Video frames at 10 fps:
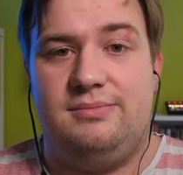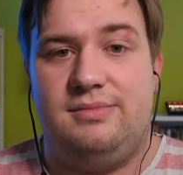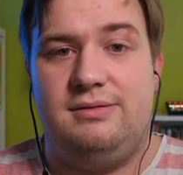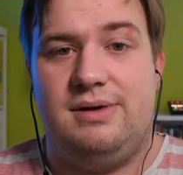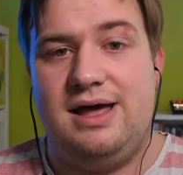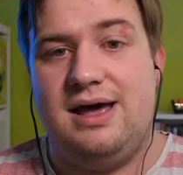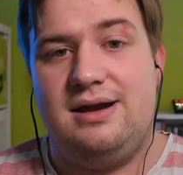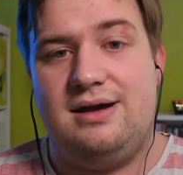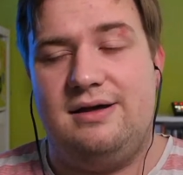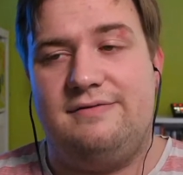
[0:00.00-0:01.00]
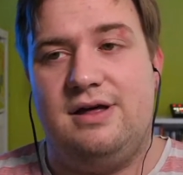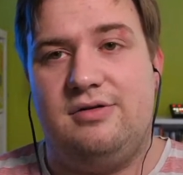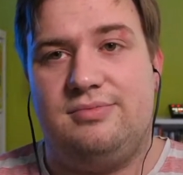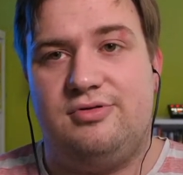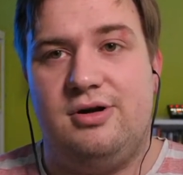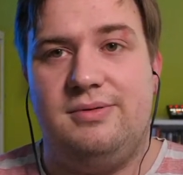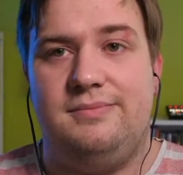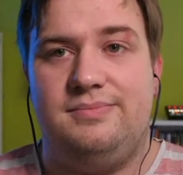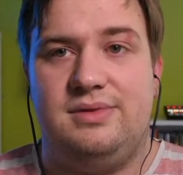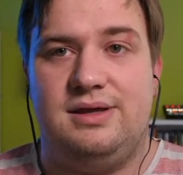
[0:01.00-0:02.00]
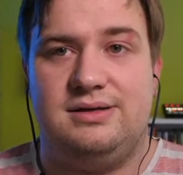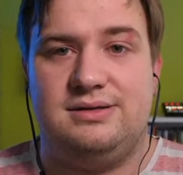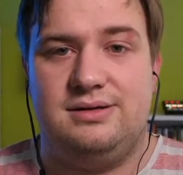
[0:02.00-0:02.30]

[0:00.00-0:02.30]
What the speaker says: In my head I have now the problem that